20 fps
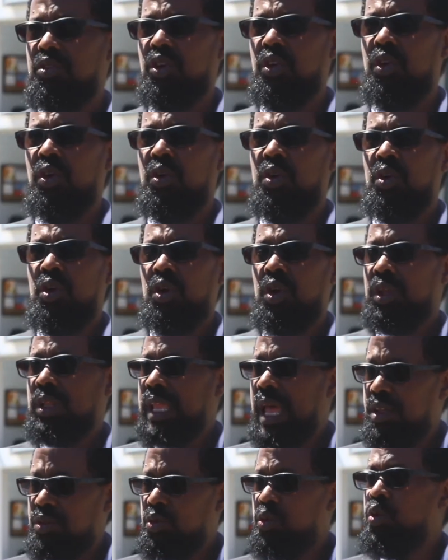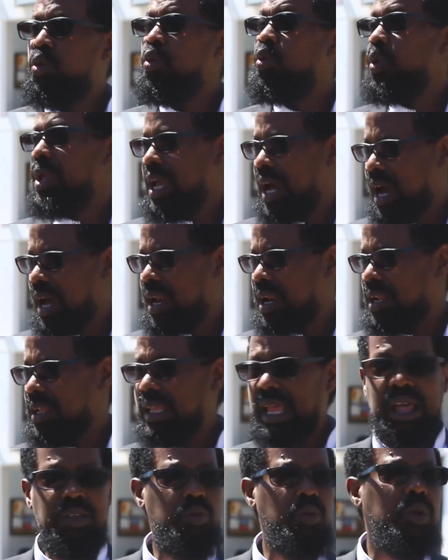So that's who we are,
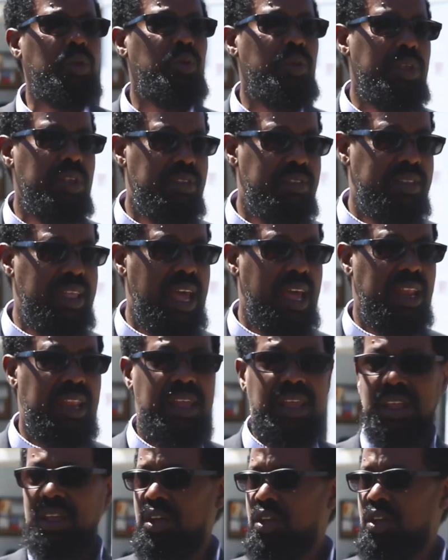that's what we stand.